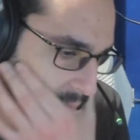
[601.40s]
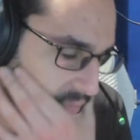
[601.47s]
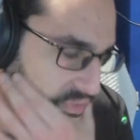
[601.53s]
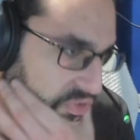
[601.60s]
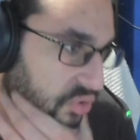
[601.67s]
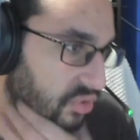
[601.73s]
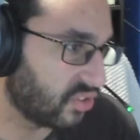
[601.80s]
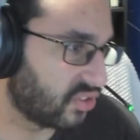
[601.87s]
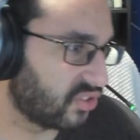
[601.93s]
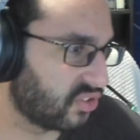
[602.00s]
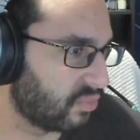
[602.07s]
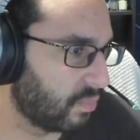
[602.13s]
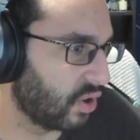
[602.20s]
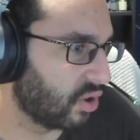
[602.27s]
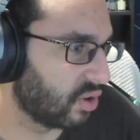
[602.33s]
to this
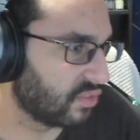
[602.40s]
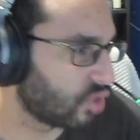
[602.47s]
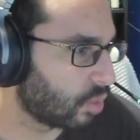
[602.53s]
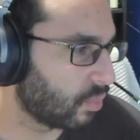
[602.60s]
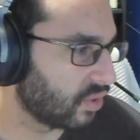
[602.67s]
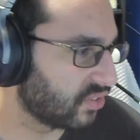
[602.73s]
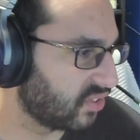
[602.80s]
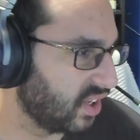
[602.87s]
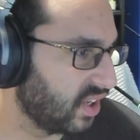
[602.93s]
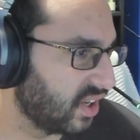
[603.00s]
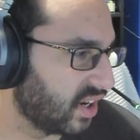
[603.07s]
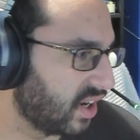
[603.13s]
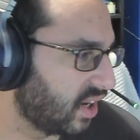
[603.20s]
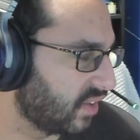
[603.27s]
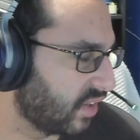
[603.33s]
Bureau of Normalcy.
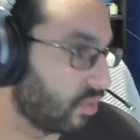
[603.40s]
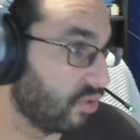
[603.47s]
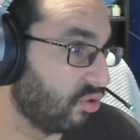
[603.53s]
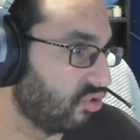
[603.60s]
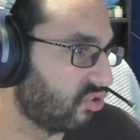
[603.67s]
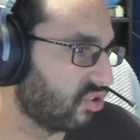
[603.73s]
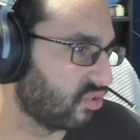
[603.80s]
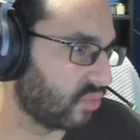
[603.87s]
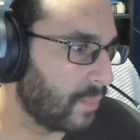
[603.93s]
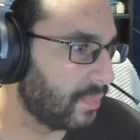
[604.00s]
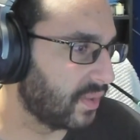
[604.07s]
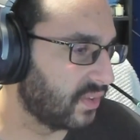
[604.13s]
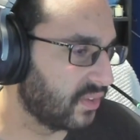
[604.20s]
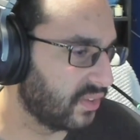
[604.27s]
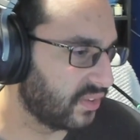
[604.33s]
They were used as
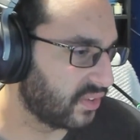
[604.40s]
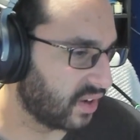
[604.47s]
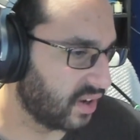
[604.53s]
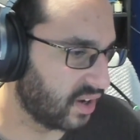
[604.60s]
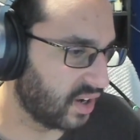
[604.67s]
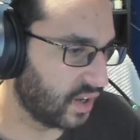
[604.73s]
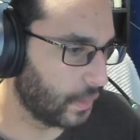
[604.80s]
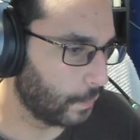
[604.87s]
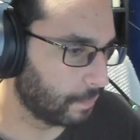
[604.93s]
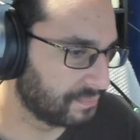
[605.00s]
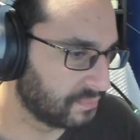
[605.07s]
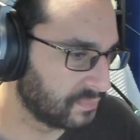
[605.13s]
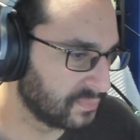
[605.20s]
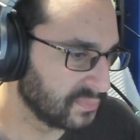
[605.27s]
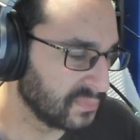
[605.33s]
weapons.
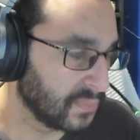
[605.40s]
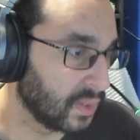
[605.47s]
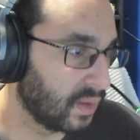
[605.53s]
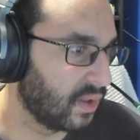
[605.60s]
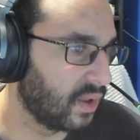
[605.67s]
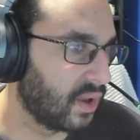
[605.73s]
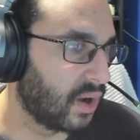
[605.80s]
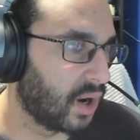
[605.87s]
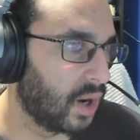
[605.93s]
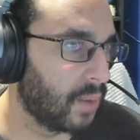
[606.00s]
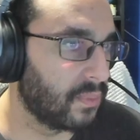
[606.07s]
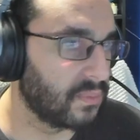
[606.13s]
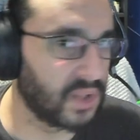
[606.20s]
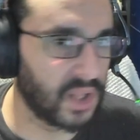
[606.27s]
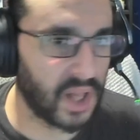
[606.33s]

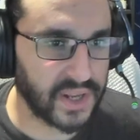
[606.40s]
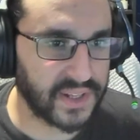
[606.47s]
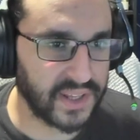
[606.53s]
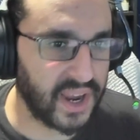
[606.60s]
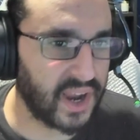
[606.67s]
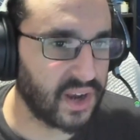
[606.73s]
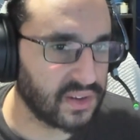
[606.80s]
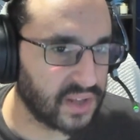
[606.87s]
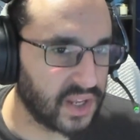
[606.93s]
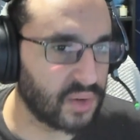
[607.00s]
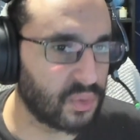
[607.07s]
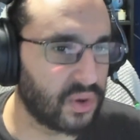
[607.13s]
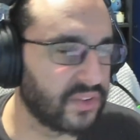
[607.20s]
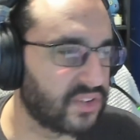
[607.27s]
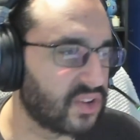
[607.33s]
Like, yeah, it
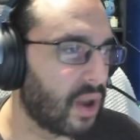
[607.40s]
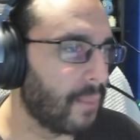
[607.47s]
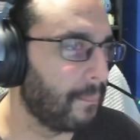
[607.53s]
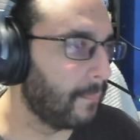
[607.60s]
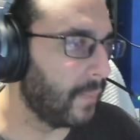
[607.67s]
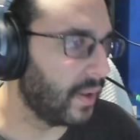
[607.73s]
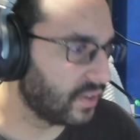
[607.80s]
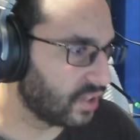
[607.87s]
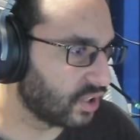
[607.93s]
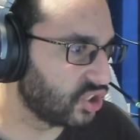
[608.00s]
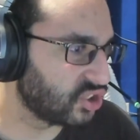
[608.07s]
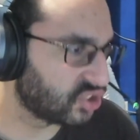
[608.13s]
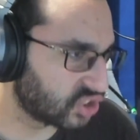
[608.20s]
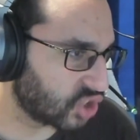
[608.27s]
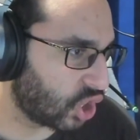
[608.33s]
was
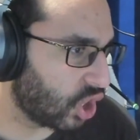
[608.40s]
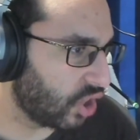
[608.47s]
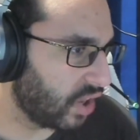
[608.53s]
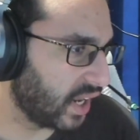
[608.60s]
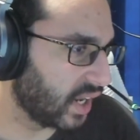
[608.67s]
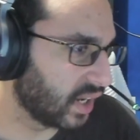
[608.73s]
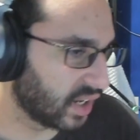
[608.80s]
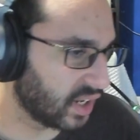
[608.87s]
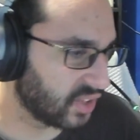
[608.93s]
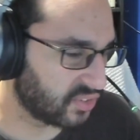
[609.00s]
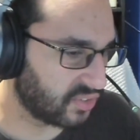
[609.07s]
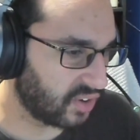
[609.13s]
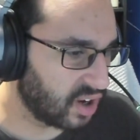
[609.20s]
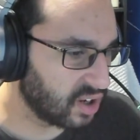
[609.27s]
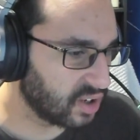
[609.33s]
mentally scarring as
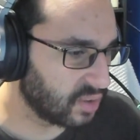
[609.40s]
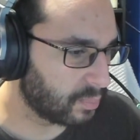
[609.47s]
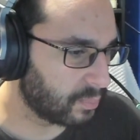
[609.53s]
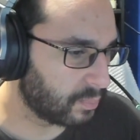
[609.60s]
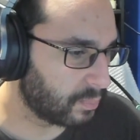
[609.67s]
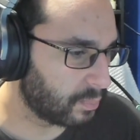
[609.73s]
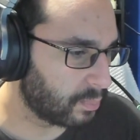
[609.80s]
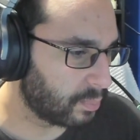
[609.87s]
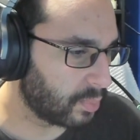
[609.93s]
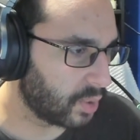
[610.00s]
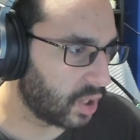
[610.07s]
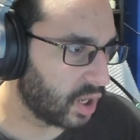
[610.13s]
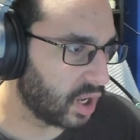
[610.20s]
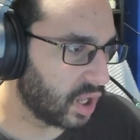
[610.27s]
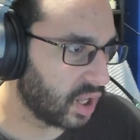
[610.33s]
fuck,
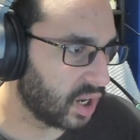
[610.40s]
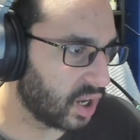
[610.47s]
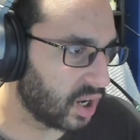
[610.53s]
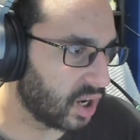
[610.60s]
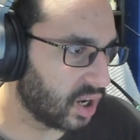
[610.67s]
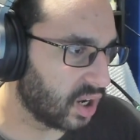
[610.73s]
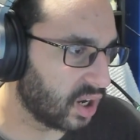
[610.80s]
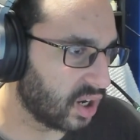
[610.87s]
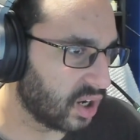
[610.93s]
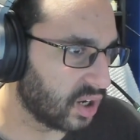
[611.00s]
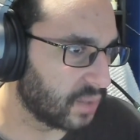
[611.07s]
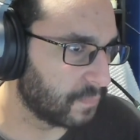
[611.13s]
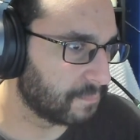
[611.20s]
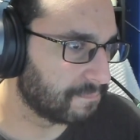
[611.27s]
but, how